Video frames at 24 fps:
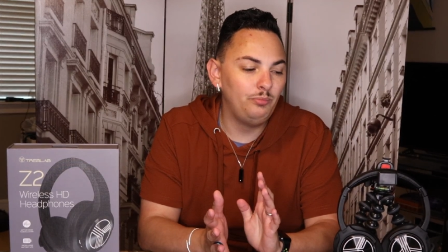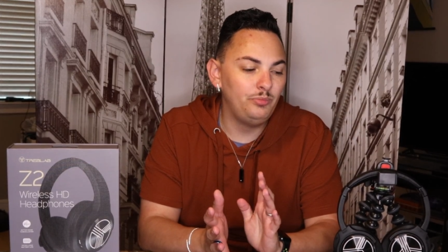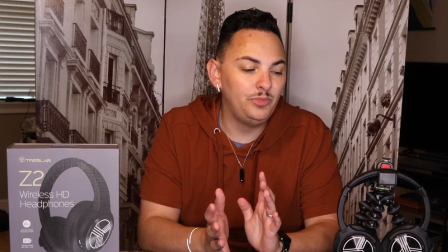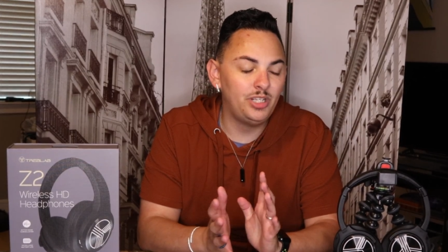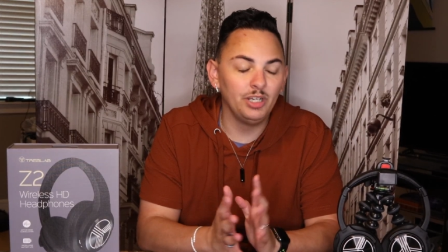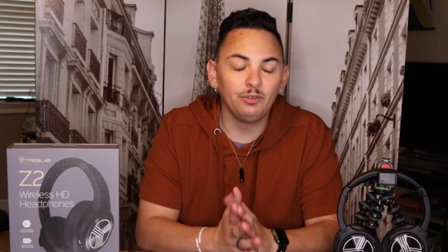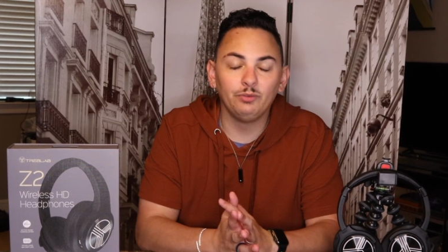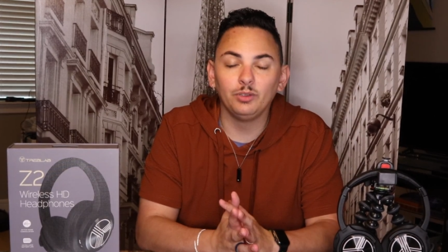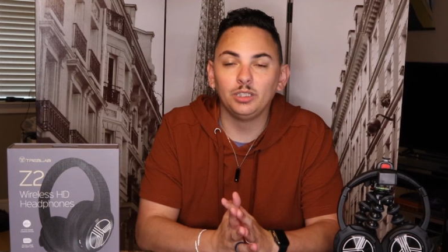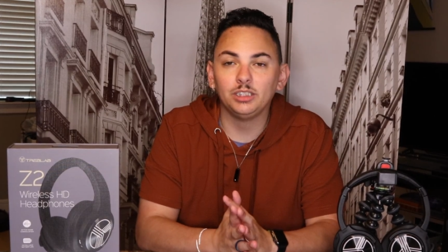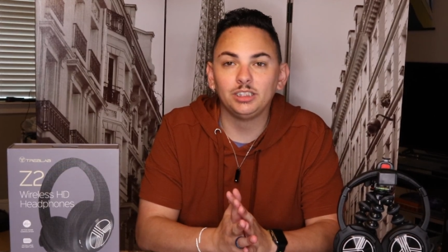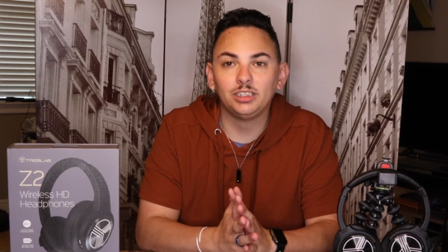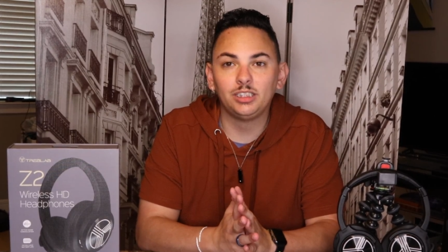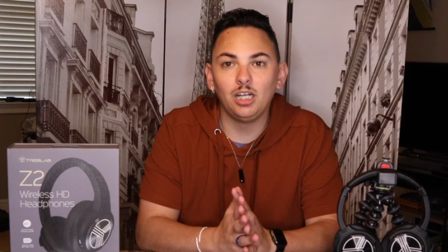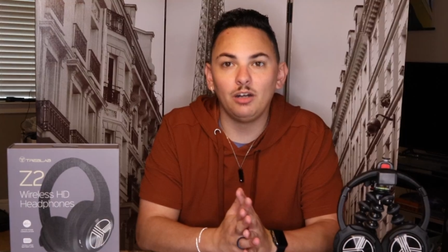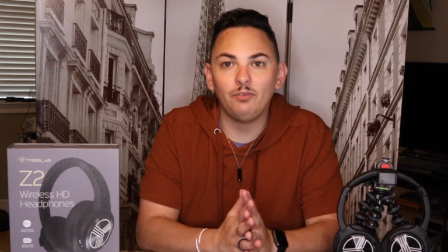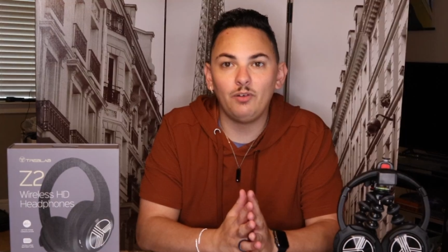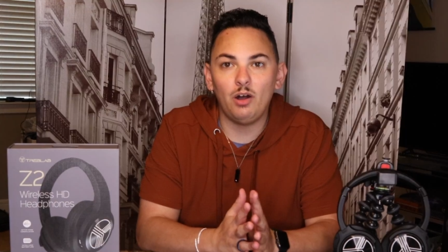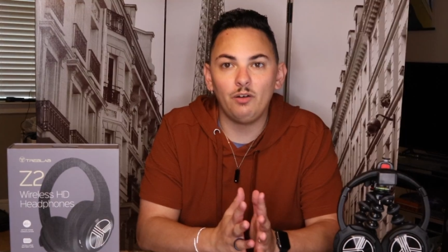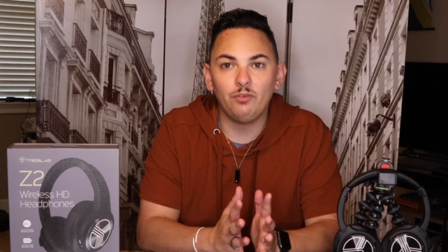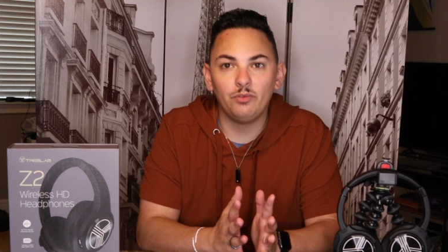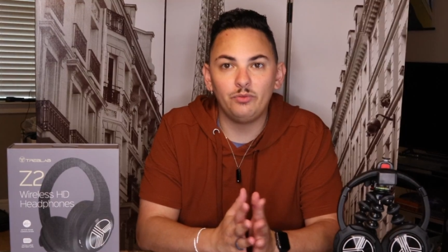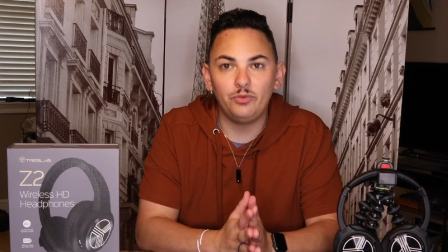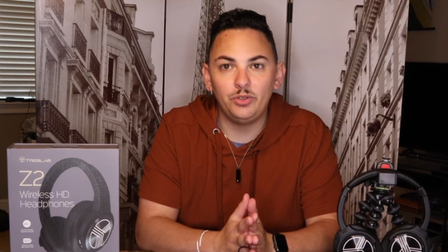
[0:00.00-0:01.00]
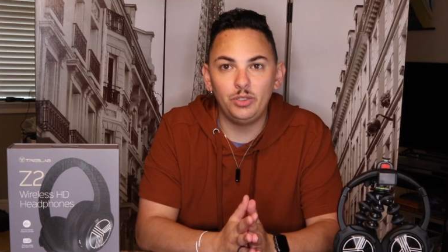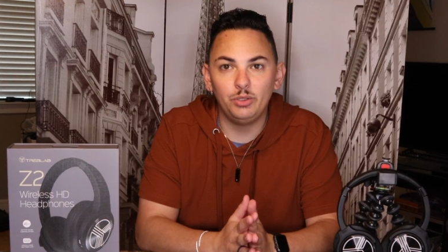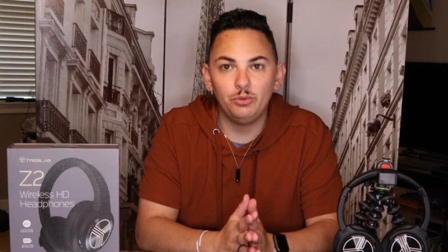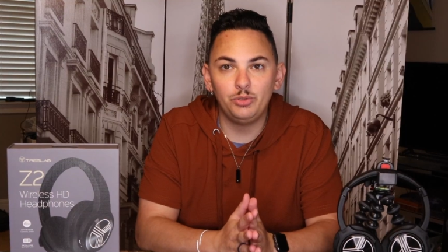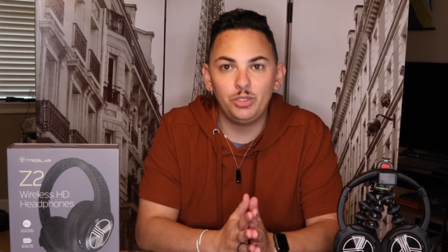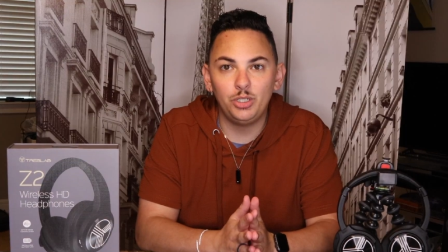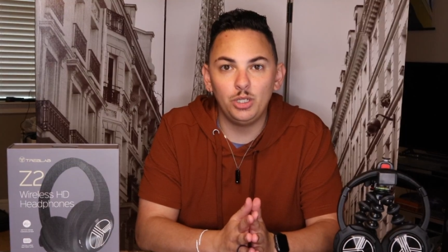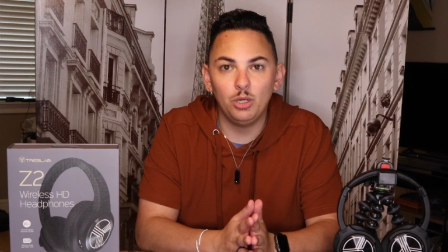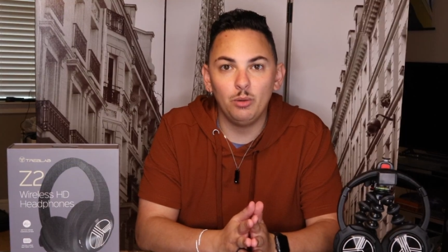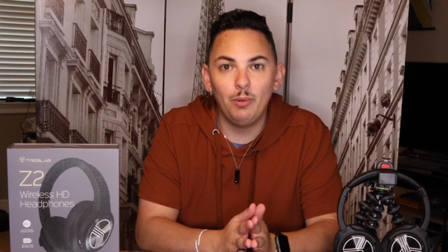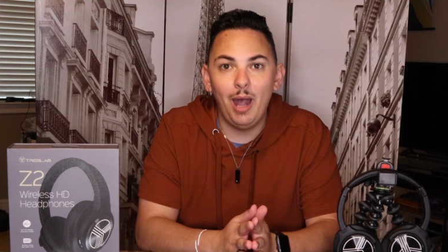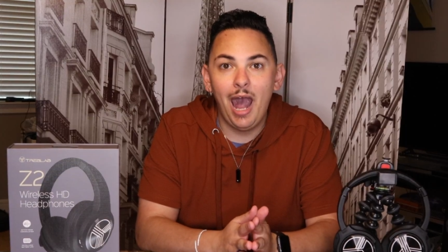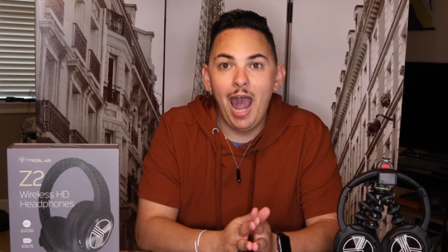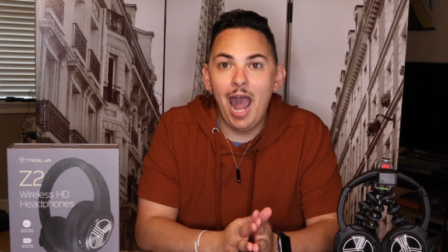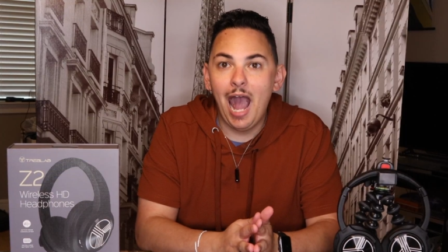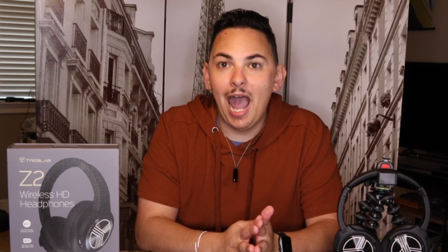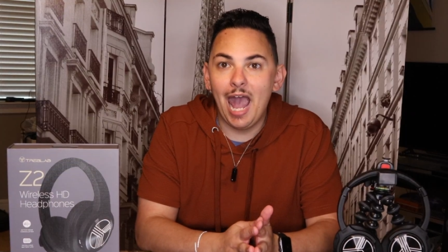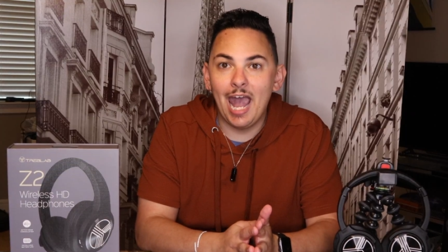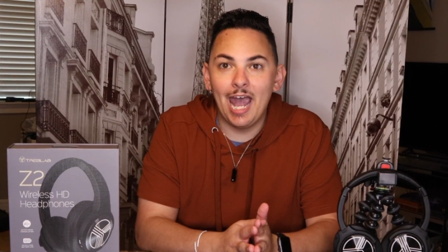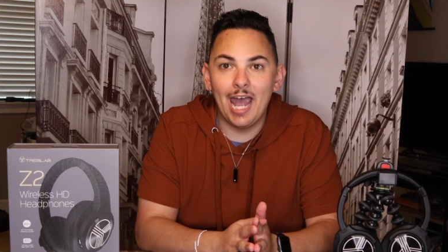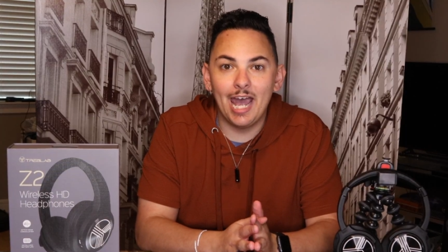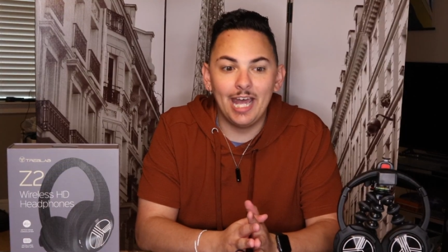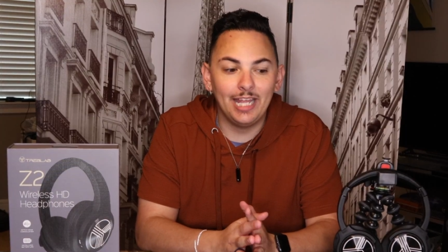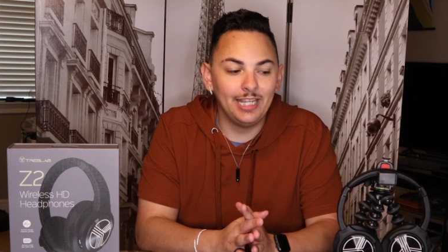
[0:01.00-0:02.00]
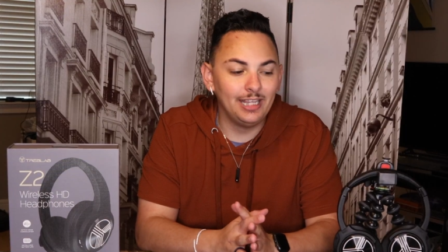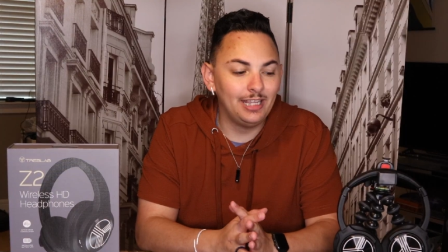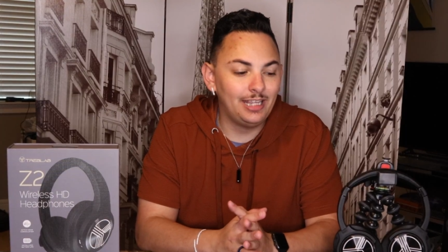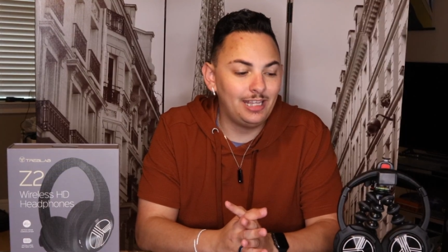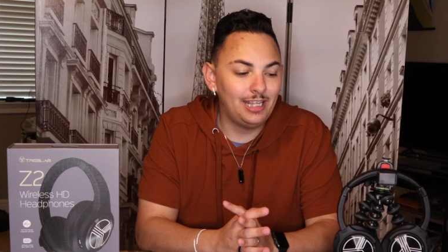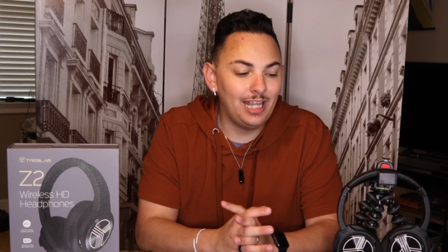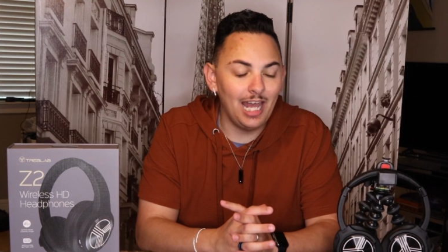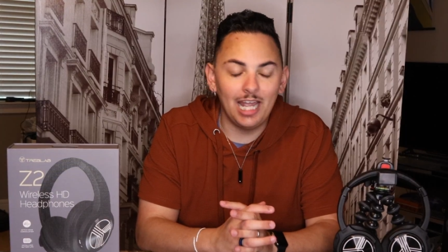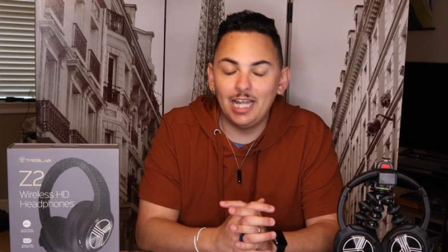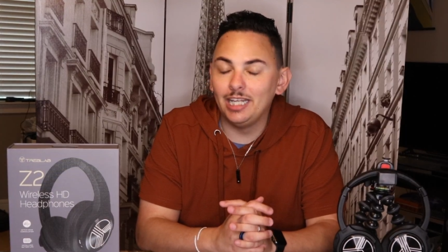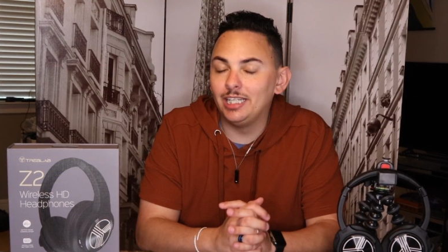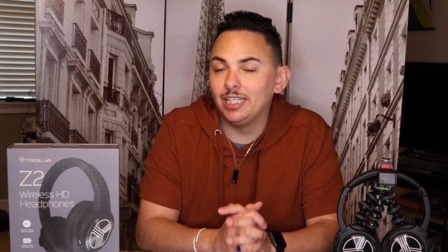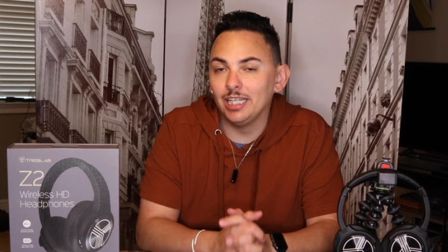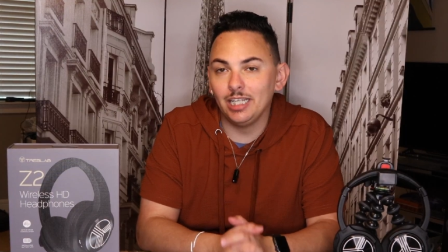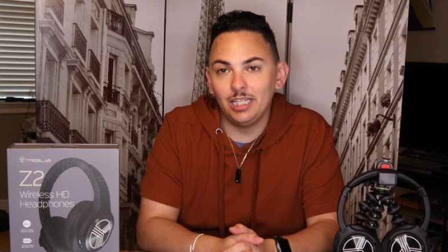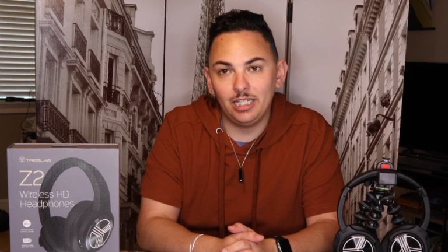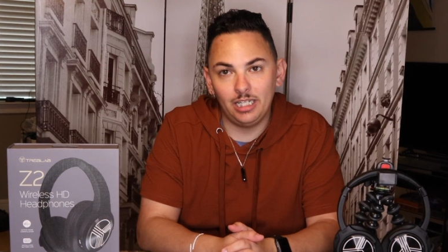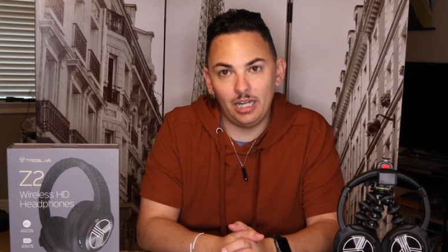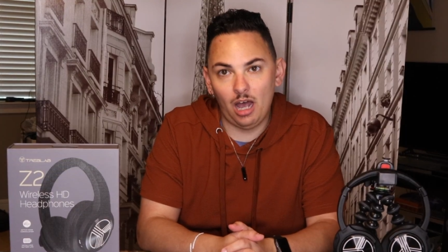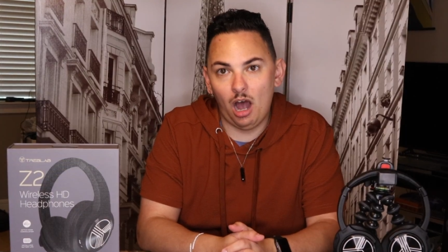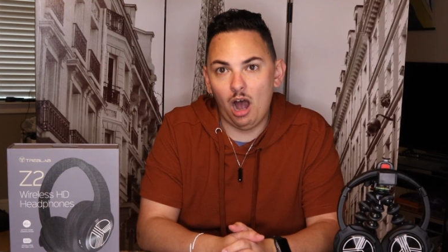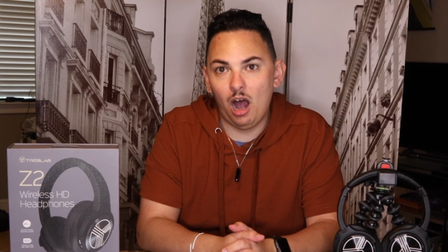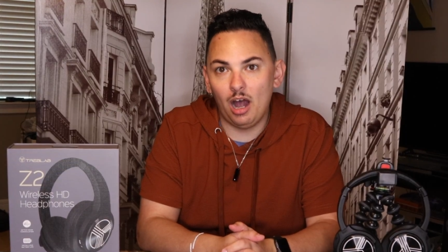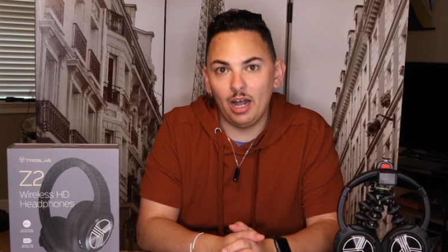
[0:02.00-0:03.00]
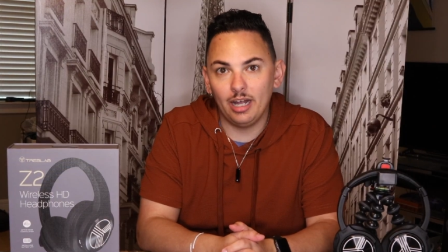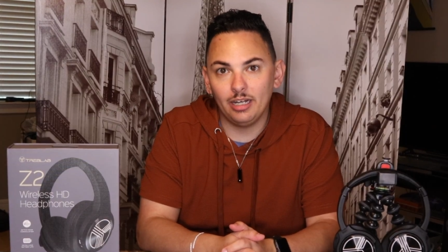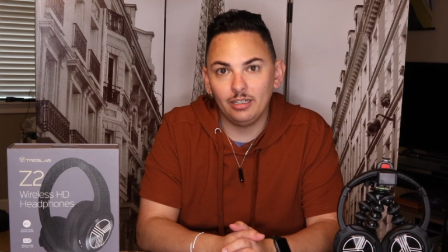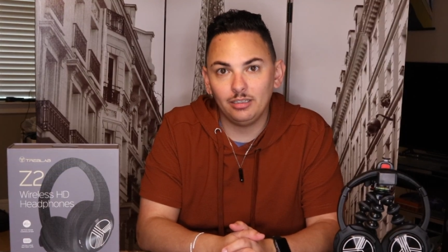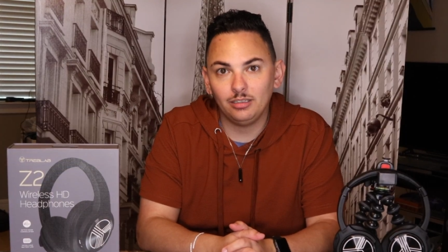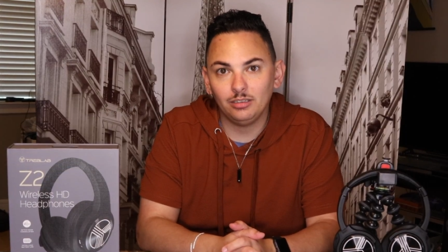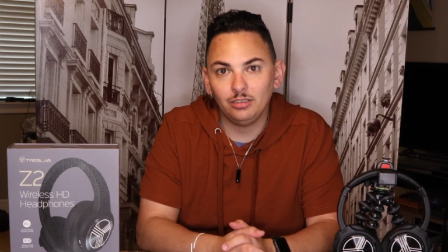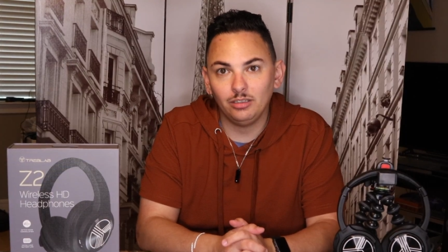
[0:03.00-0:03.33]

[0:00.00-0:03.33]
different stuff off of YouTube, and they didn't die.